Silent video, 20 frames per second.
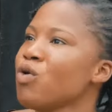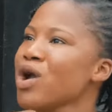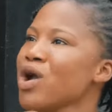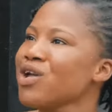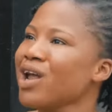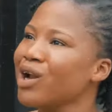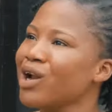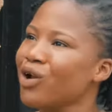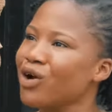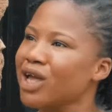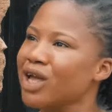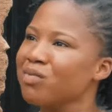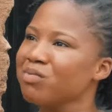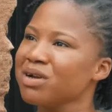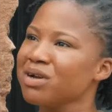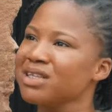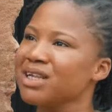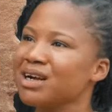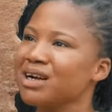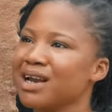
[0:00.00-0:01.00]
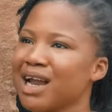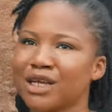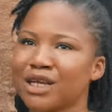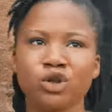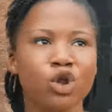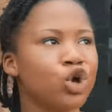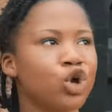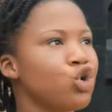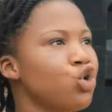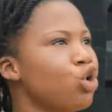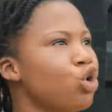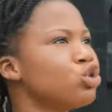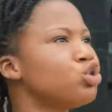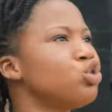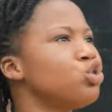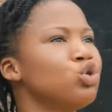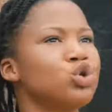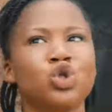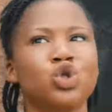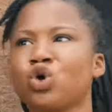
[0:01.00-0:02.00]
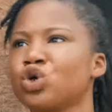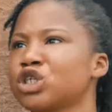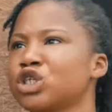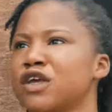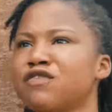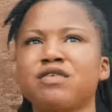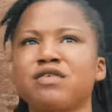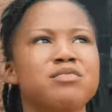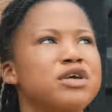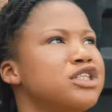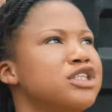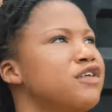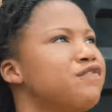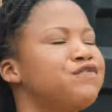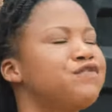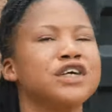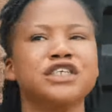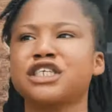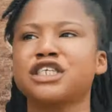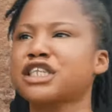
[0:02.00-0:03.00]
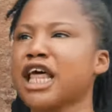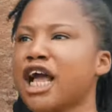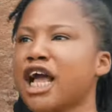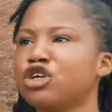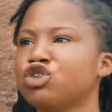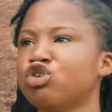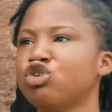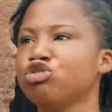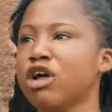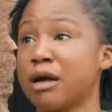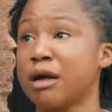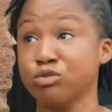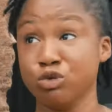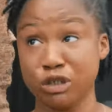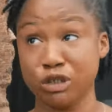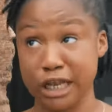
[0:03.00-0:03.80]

When you're locking me in the class, locking all the old doors, giving me different style, you don't know I'm